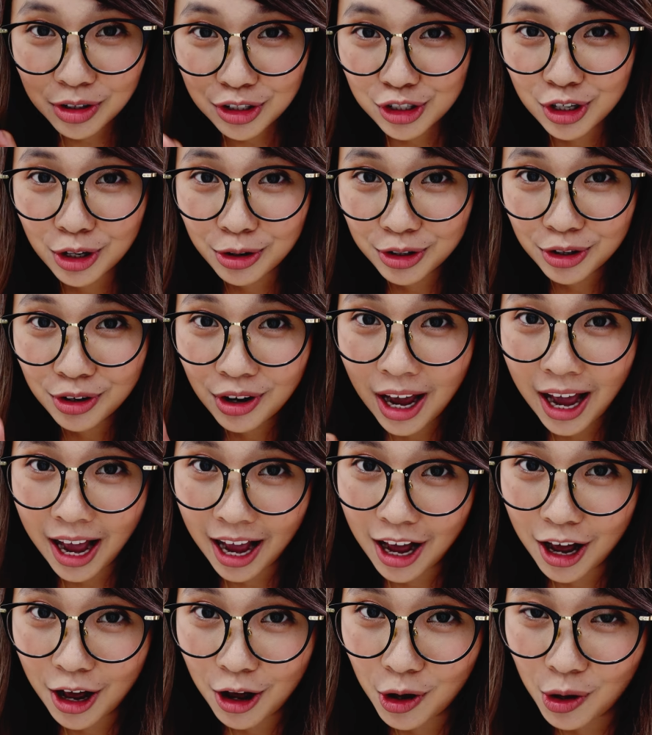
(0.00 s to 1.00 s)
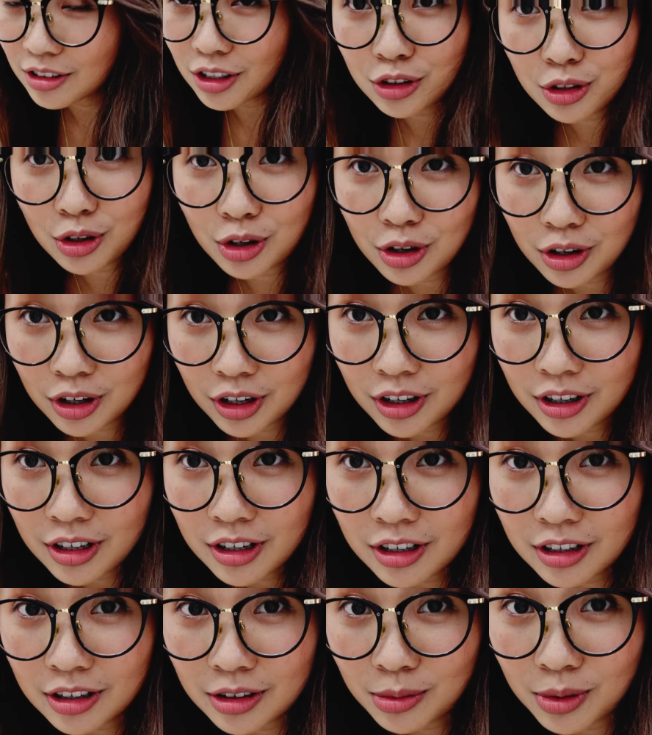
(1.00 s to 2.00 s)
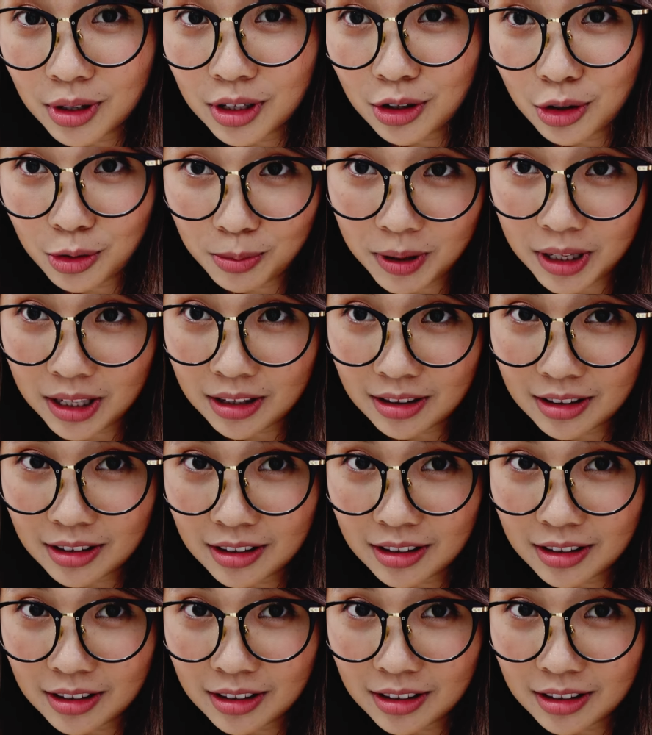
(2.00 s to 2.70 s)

will show you how the door will open.